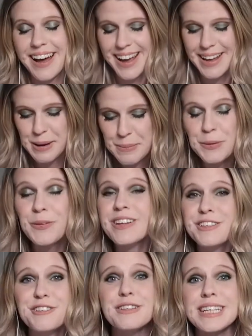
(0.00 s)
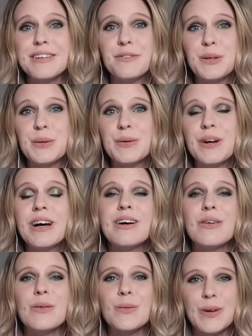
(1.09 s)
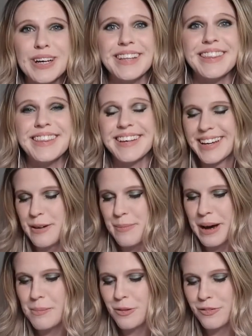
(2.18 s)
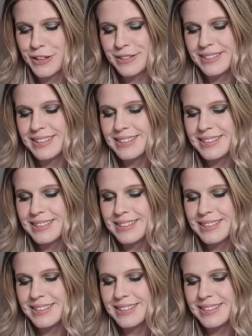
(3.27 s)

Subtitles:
I am going to leave you with a Bible verse.